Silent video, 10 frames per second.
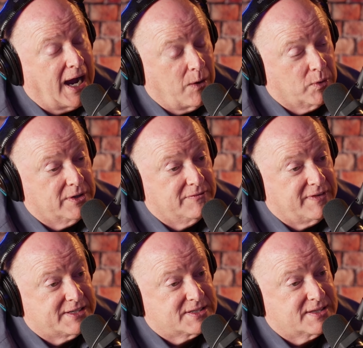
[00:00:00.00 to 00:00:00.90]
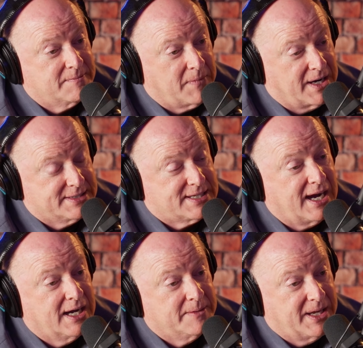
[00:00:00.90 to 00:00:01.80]
I want to invest my
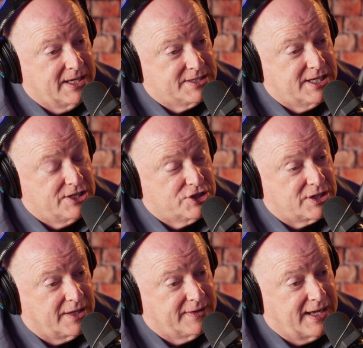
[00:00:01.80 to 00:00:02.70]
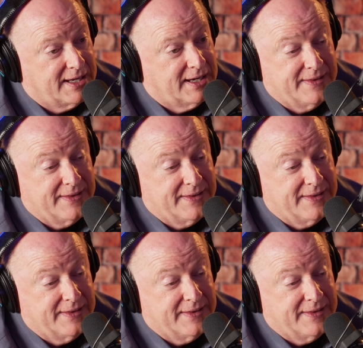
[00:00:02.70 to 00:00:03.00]
time and attention on that.